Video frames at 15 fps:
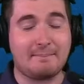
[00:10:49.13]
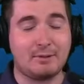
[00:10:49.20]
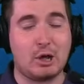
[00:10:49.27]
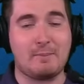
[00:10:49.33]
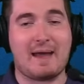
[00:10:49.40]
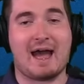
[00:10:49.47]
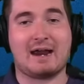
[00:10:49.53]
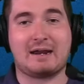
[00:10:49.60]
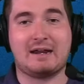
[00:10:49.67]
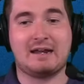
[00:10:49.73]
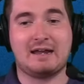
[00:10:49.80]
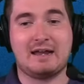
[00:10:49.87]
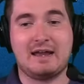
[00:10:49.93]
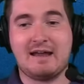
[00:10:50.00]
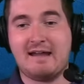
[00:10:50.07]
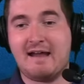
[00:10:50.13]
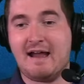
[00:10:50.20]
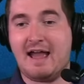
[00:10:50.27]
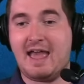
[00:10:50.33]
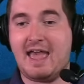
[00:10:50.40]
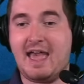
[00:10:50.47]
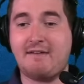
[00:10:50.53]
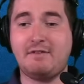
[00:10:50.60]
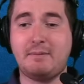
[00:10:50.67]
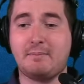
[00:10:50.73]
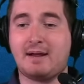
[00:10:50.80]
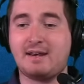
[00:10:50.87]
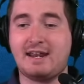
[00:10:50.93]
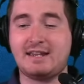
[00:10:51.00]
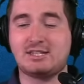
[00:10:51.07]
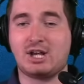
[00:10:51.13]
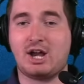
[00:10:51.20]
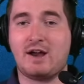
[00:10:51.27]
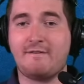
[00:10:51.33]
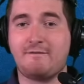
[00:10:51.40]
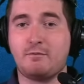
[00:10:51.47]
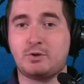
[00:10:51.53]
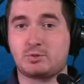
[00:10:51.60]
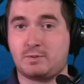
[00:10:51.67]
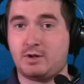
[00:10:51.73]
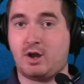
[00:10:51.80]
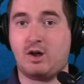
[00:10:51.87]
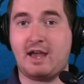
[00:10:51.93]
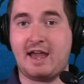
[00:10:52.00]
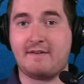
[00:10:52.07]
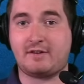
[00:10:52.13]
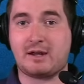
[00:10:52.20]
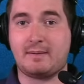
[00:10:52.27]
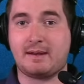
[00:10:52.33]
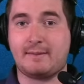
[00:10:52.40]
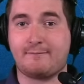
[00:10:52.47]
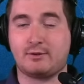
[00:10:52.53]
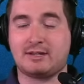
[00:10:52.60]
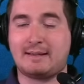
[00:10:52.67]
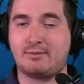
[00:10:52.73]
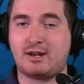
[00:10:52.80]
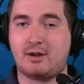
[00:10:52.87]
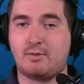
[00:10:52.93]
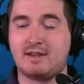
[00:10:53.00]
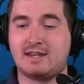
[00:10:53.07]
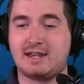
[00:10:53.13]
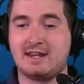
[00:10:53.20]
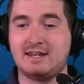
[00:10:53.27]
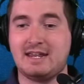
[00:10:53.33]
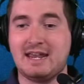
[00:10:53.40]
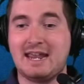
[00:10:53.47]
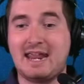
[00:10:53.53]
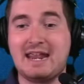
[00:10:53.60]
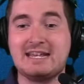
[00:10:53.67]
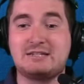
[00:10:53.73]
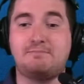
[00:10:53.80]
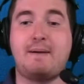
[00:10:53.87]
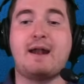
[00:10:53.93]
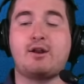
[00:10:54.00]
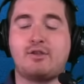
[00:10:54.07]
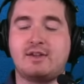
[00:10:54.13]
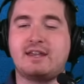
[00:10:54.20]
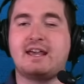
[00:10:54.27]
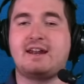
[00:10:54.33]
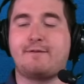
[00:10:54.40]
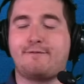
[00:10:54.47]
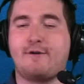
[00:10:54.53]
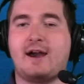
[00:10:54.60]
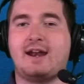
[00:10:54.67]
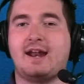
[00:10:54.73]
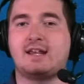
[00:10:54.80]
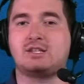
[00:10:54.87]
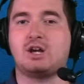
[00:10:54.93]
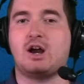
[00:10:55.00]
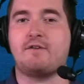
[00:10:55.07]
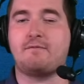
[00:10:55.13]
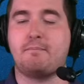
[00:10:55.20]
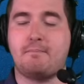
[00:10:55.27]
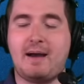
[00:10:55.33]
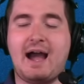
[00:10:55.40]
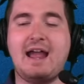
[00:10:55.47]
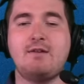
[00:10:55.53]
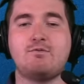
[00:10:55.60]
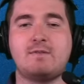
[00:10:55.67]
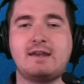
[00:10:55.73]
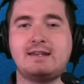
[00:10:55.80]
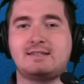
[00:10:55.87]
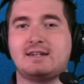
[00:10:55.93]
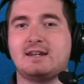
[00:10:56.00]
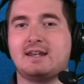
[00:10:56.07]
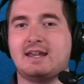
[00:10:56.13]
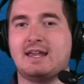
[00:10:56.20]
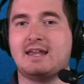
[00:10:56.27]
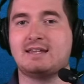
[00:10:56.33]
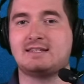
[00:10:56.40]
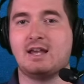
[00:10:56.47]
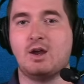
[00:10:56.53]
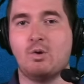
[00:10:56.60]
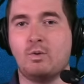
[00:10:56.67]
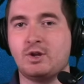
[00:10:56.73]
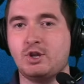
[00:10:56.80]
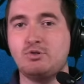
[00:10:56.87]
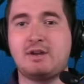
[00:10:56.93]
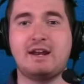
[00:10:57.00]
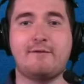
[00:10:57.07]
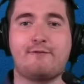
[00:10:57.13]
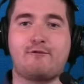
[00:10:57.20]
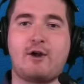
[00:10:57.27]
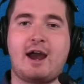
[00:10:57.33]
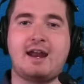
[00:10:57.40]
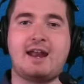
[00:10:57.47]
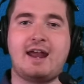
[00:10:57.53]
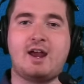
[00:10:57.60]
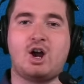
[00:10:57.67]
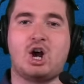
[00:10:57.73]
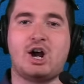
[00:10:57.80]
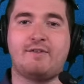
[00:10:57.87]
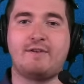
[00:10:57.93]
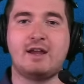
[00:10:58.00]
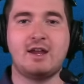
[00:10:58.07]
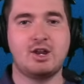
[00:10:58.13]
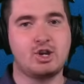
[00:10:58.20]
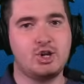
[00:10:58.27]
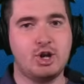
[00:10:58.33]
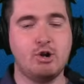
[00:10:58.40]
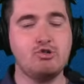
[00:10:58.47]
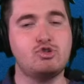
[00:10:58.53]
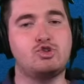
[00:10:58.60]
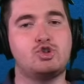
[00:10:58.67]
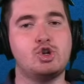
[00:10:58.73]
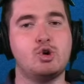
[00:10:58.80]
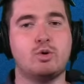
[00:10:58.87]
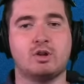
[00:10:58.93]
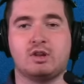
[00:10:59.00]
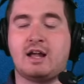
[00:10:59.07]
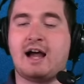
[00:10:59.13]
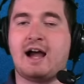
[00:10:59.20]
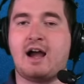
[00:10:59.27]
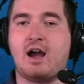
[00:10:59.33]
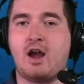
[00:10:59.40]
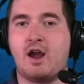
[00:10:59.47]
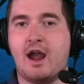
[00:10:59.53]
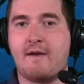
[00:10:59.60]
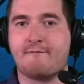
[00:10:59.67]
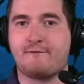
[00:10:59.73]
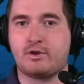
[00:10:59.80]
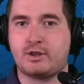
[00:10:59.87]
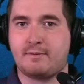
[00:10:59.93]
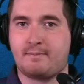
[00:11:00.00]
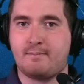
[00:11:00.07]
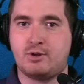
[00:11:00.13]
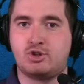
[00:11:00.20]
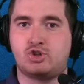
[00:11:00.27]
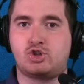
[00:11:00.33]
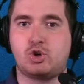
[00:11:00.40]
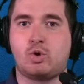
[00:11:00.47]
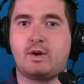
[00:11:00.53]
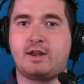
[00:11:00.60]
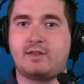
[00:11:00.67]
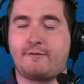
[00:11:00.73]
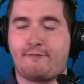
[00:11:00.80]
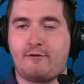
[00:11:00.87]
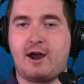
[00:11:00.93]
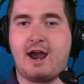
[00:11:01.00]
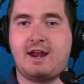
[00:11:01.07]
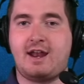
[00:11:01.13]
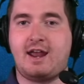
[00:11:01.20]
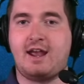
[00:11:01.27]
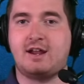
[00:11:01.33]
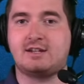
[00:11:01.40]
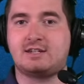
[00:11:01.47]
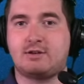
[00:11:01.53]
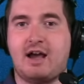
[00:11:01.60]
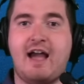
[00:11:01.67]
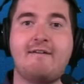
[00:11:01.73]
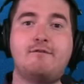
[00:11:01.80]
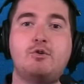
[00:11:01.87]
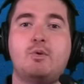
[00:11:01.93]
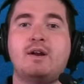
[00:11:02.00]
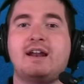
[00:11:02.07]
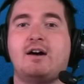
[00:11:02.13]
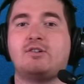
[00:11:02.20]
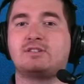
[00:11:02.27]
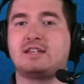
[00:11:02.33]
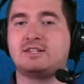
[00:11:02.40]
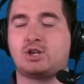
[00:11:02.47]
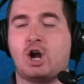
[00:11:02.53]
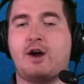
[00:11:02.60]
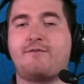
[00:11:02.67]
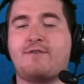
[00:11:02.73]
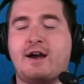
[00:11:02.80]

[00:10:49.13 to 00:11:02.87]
of blowback. Having Mondays off, which we all have coming up for Labor Day weekend, is better than getting Fridays off. My reasoning is when you get a Friday off, you don't do a lot for the majority of the Friday until everyone else is off